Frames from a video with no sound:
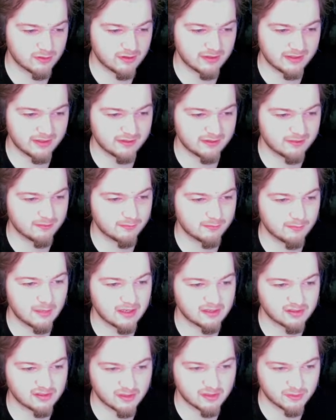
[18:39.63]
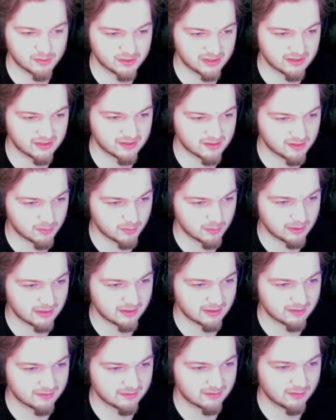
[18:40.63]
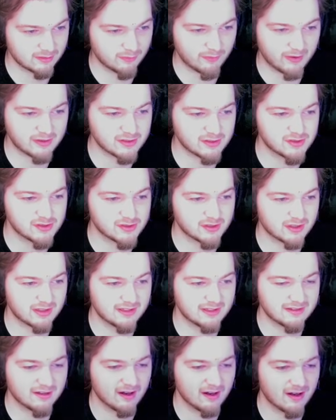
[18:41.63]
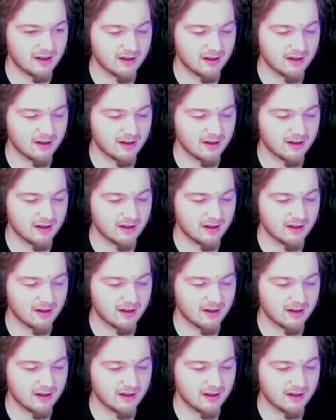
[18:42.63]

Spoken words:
that makes no sense to me. The Vexes are gonna die